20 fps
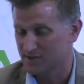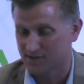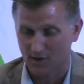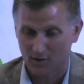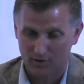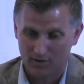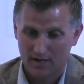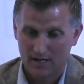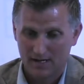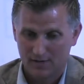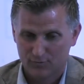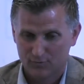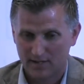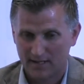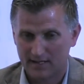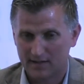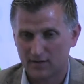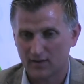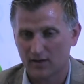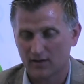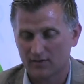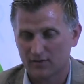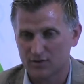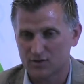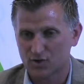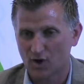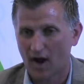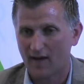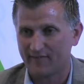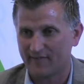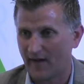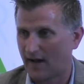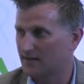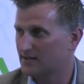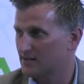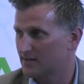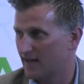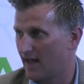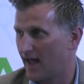So really the trifecta